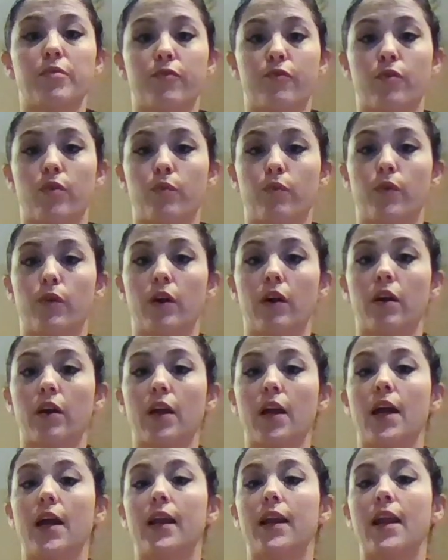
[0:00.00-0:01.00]
before
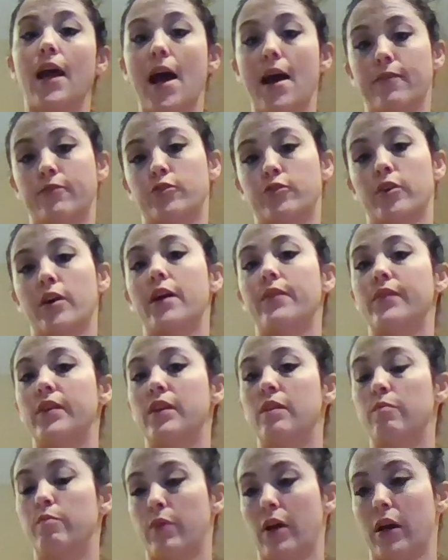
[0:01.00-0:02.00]
work and after I've
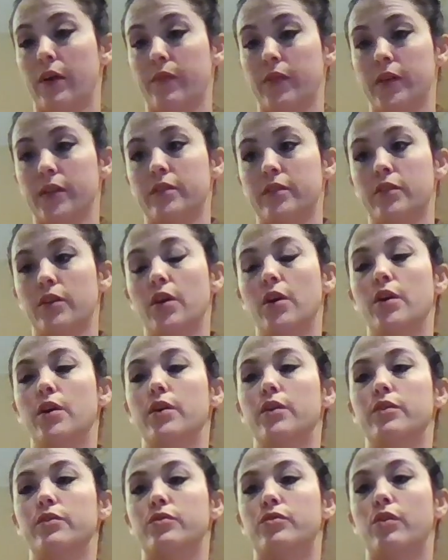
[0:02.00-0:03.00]
eaten breakfast.
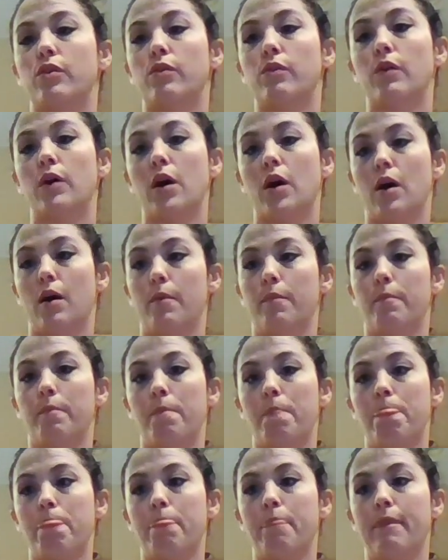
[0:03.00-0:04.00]
So
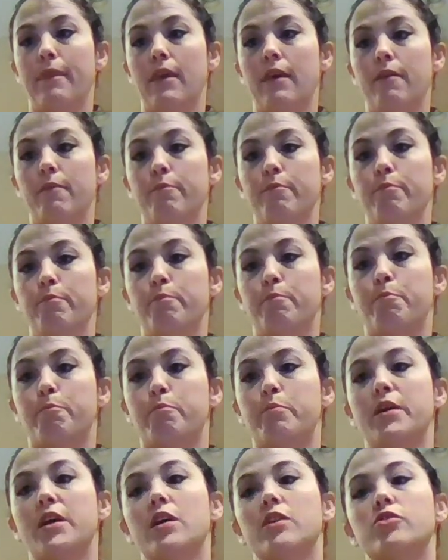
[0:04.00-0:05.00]

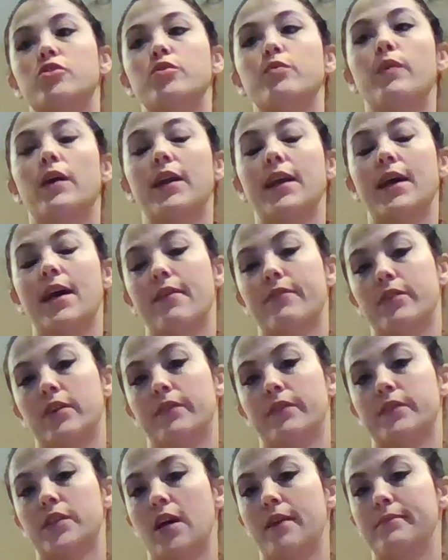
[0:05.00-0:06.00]
because you want to have
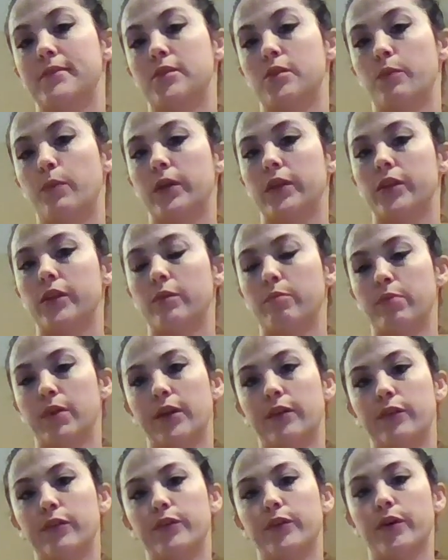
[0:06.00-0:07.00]
enough time to where your
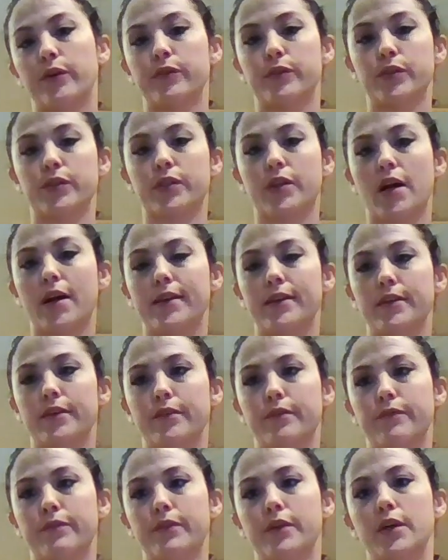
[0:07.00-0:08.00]
blood glucose is kind
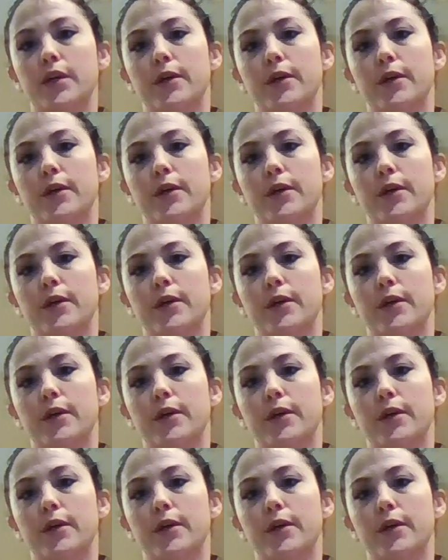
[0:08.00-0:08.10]
of